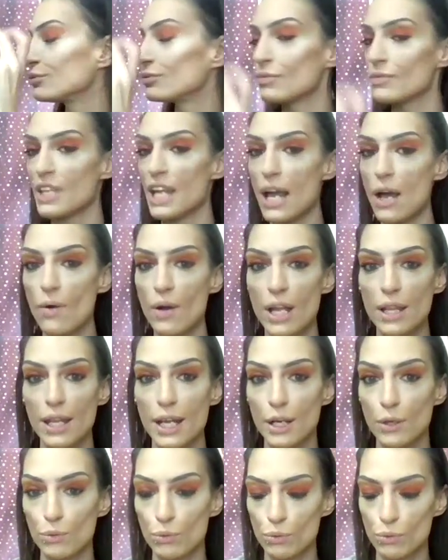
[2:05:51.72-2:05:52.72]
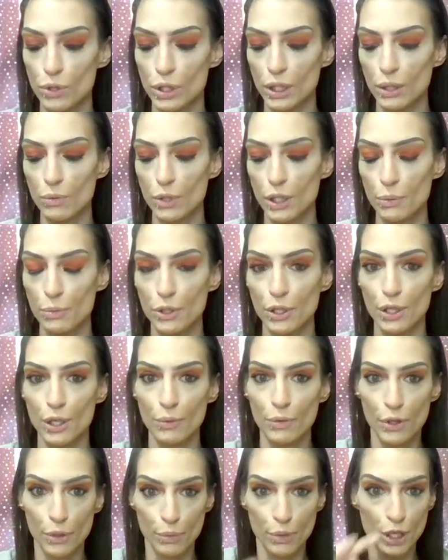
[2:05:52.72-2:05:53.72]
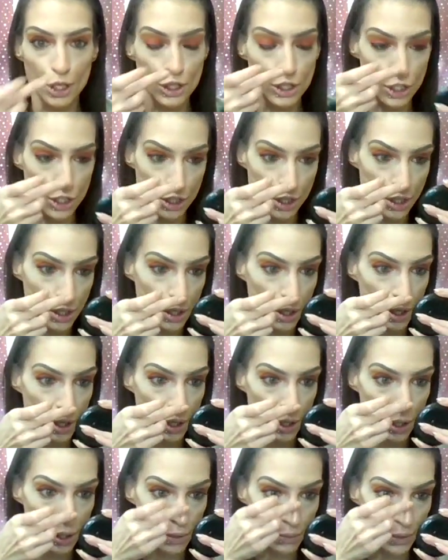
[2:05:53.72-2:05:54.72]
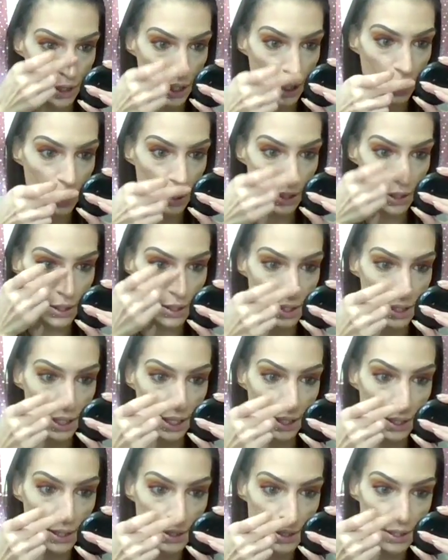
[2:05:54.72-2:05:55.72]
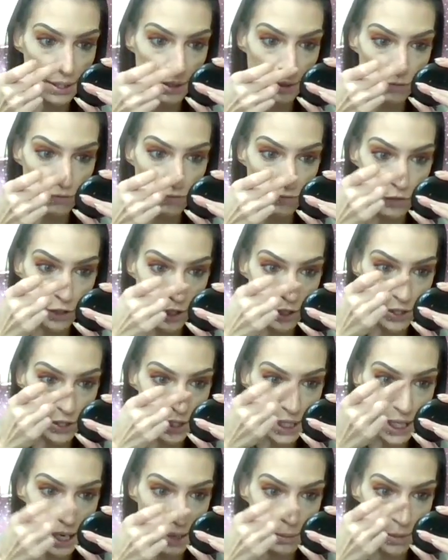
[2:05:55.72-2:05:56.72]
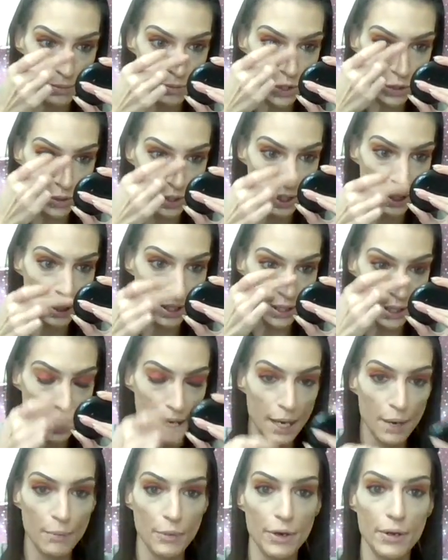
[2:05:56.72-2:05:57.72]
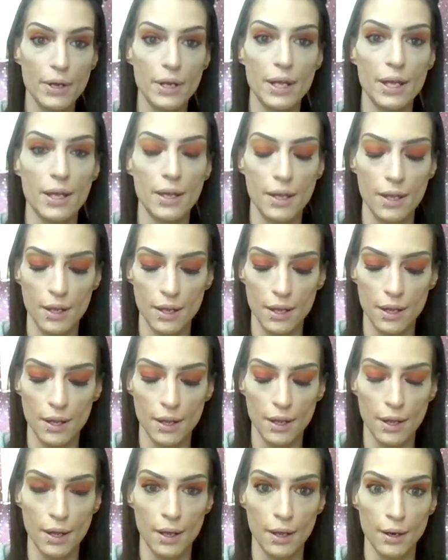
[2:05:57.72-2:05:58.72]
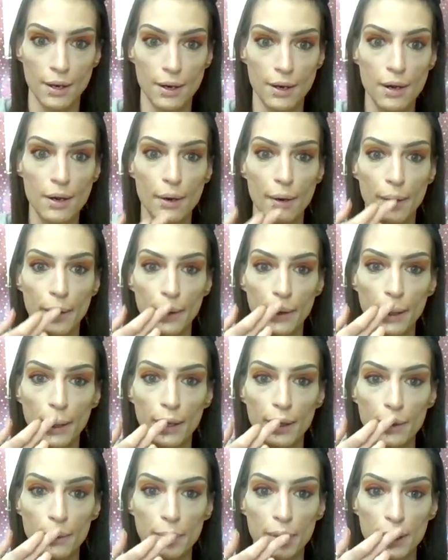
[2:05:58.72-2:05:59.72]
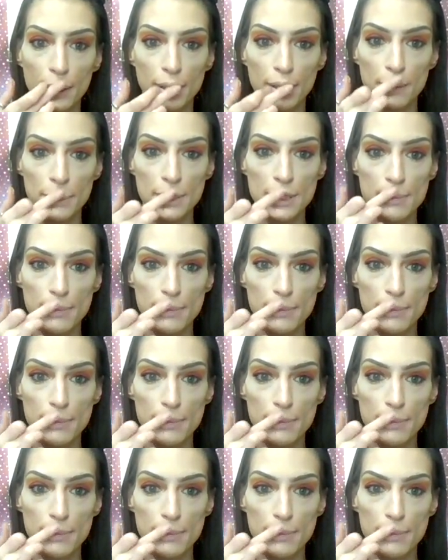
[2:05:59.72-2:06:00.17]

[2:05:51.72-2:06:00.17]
Now I like really want to put it on with a brush because like this is the first time I'm doing it on camera and like, girl, okay, a little bit of Cupid's